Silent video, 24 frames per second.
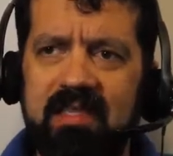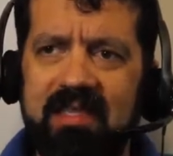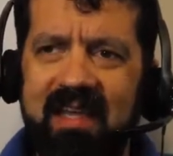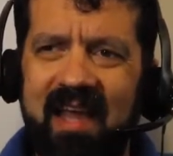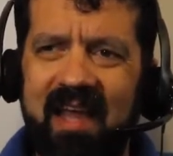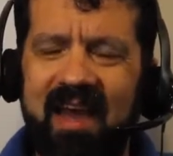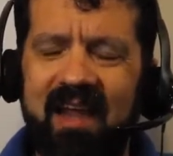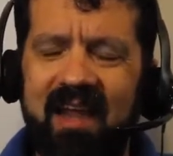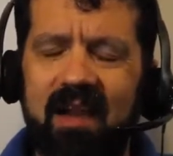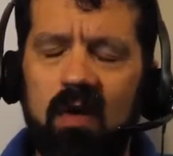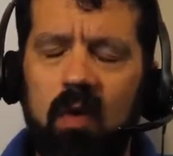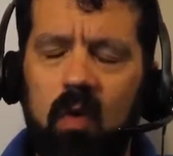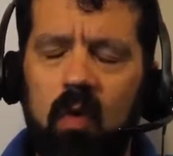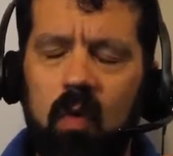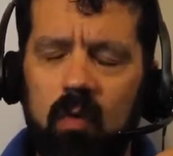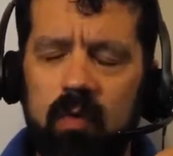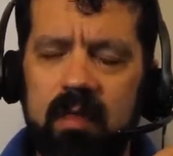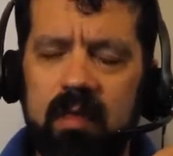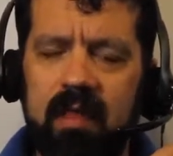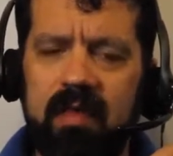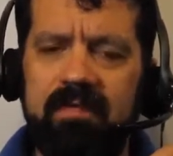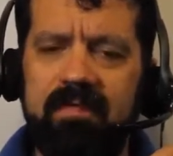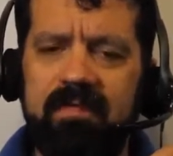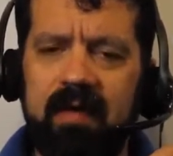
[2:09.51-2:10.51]
not
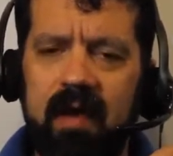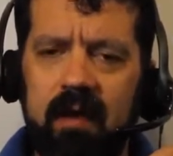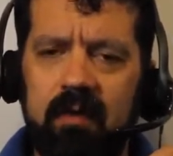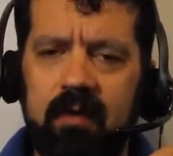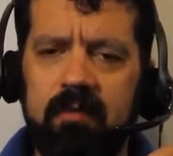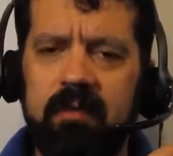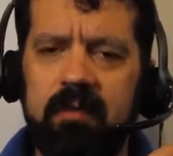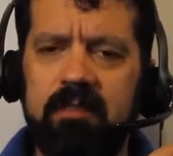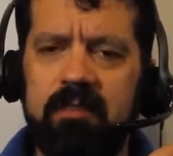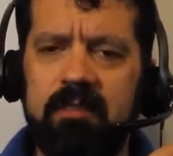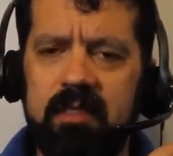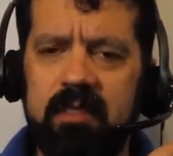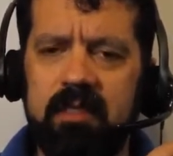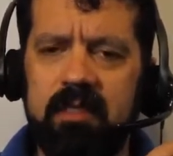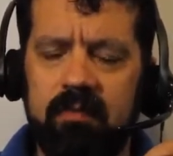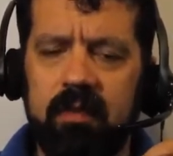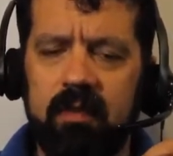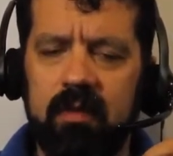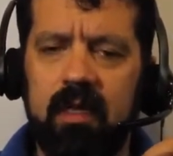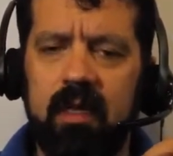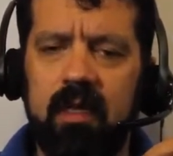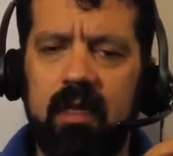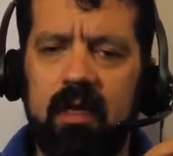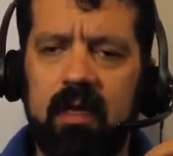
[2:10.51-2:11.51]
only found
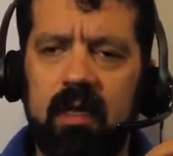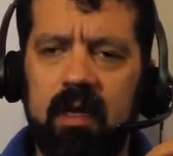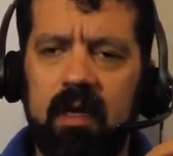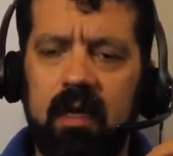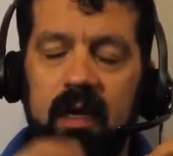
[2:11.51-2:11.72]
generally,